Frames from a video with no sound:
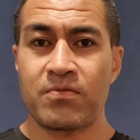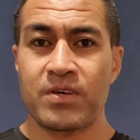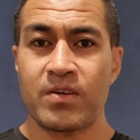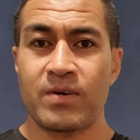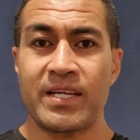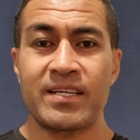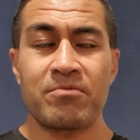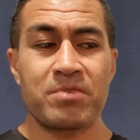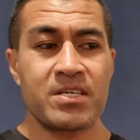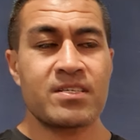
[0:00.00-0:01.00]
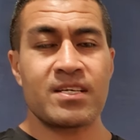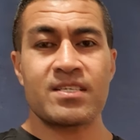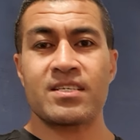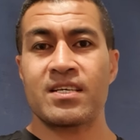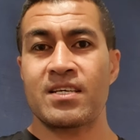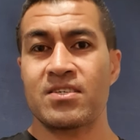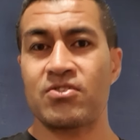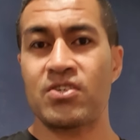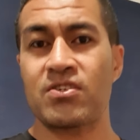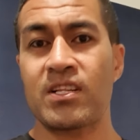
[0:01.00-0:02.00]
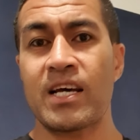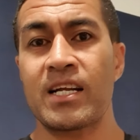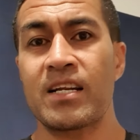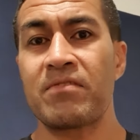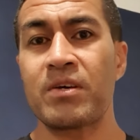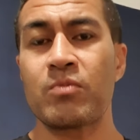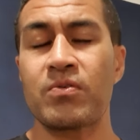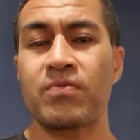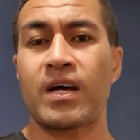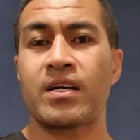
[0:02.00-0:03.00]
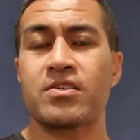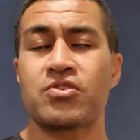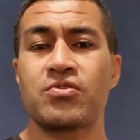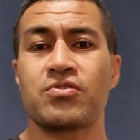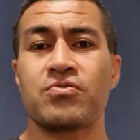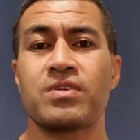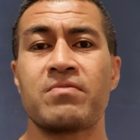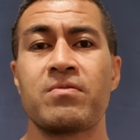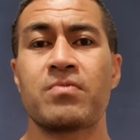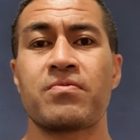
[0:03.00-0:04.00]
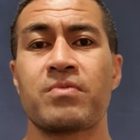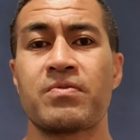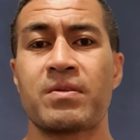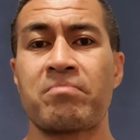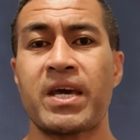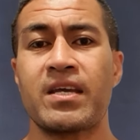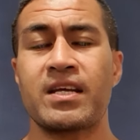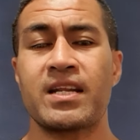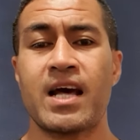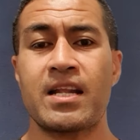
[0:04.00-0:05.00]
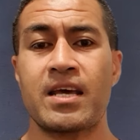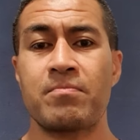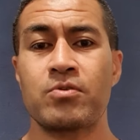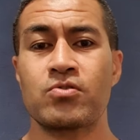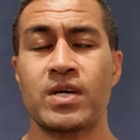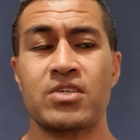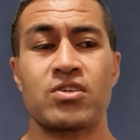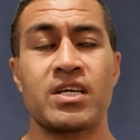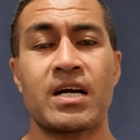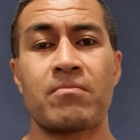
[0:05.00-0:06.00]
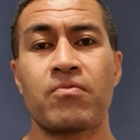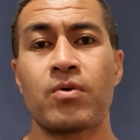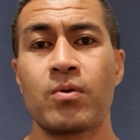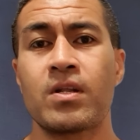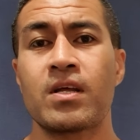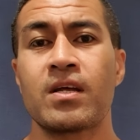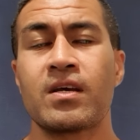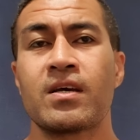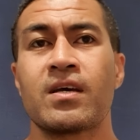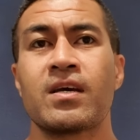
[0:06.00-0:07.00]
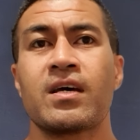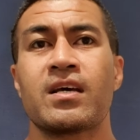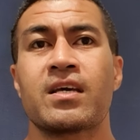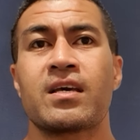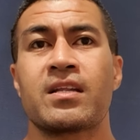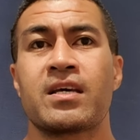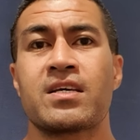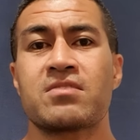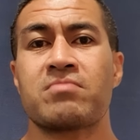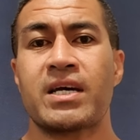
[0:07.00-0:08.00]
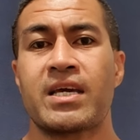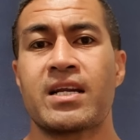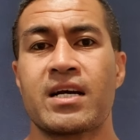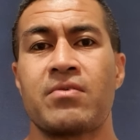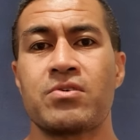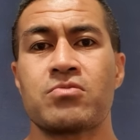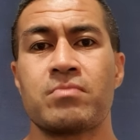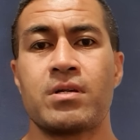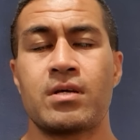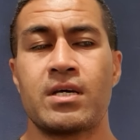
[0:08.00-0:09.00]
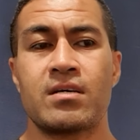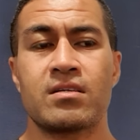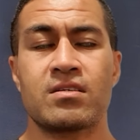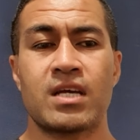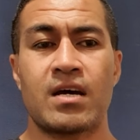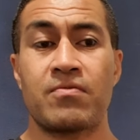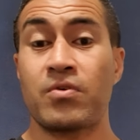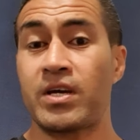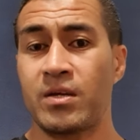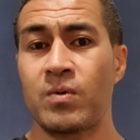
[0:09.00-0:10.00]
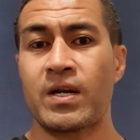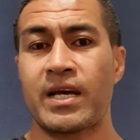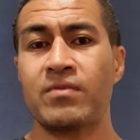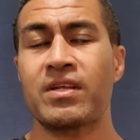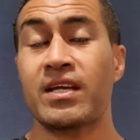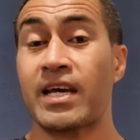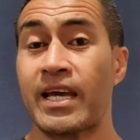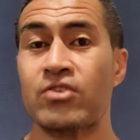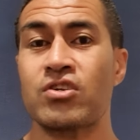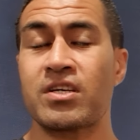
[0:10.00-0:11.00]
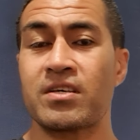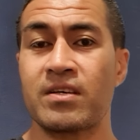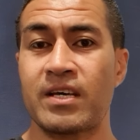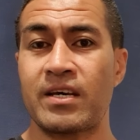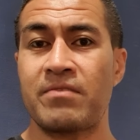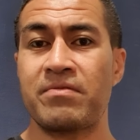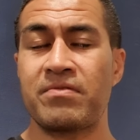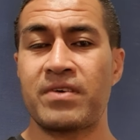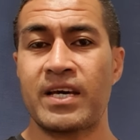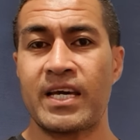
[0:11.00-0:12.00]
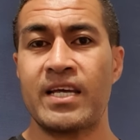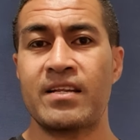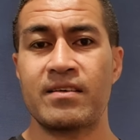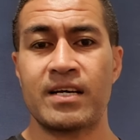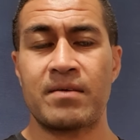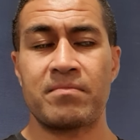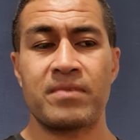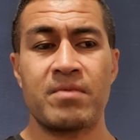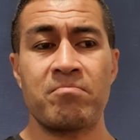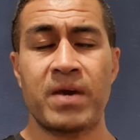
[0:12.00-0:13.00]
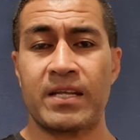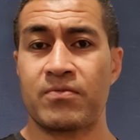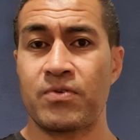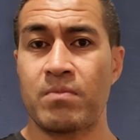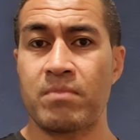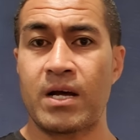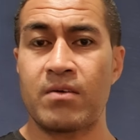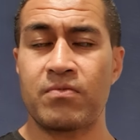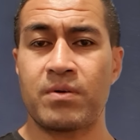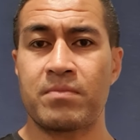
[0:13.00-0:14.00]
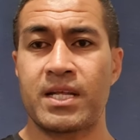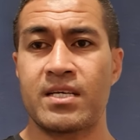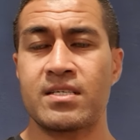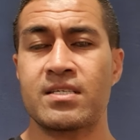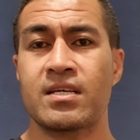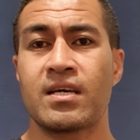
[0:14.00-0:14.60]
you know, and the rest is just like living with choose to live with the pain and unable to actually come forward. And I guess my encouragement is for anyone out there that actually have had impact from this,